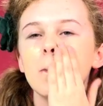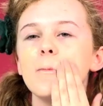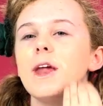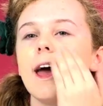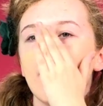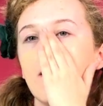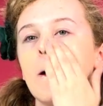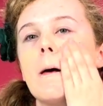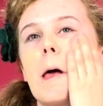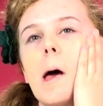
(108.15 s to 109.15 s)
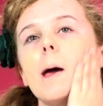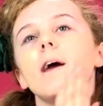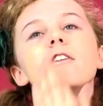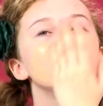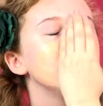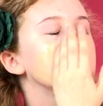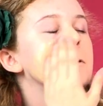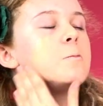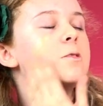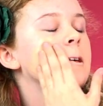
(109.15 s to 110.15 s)
up now. I have
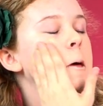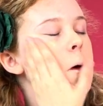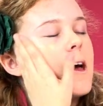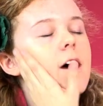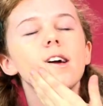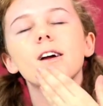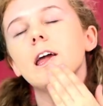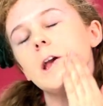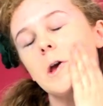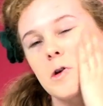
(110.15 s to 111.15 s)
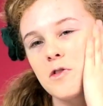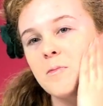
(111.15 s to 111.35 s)
boobs. I'm gonna use